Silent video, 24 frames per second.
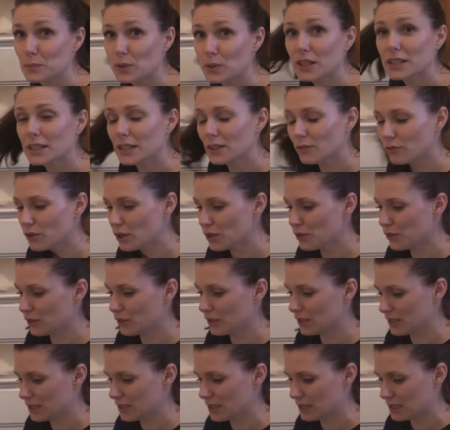pretty
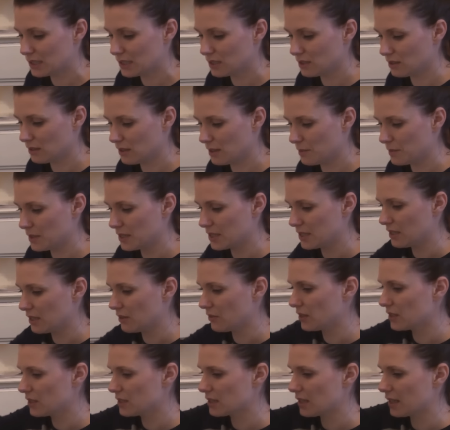ruthless let me see,
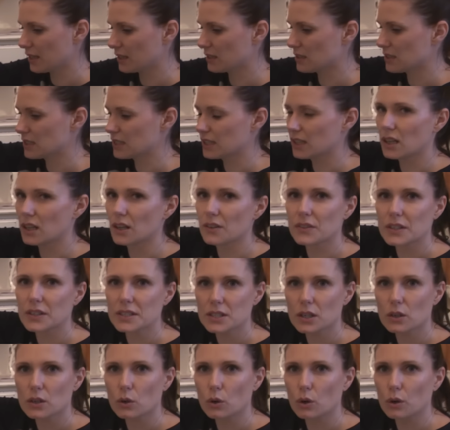these leggings here, these
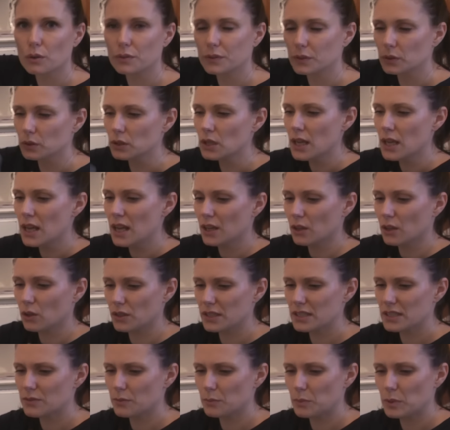are awful. Got
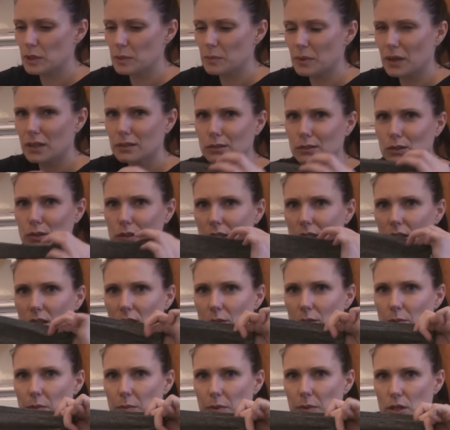these from Primark, looked like they
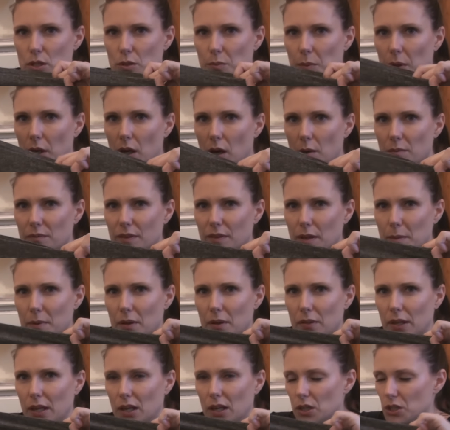would be super comfy,
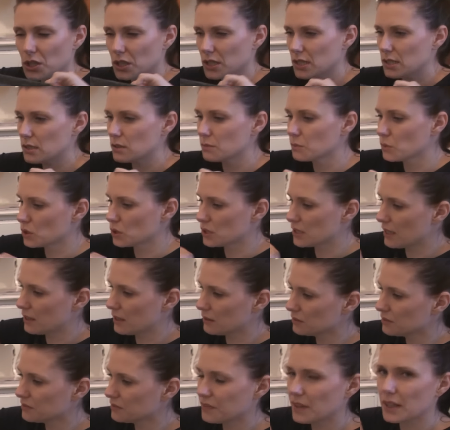but they are just the most
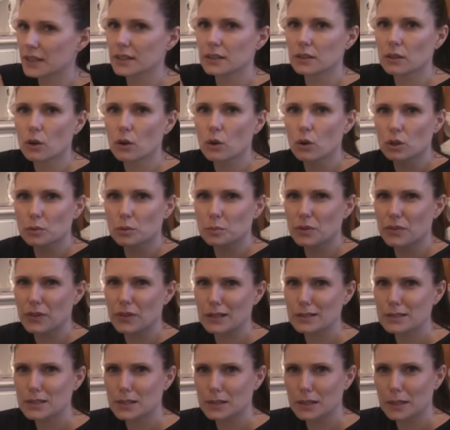ill-fitting, horrible
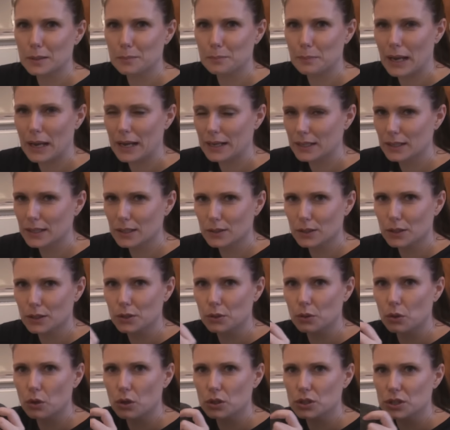things. They're like baggy at the
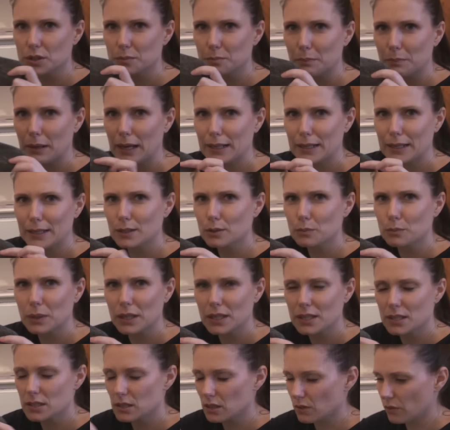crotch and baggy at the
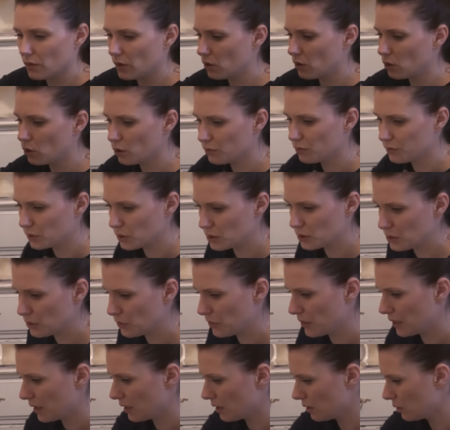waist, and they're awful, so
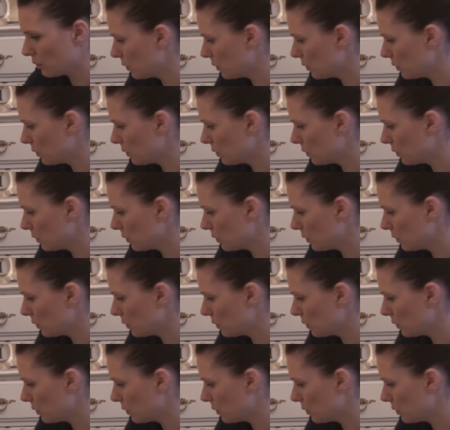they are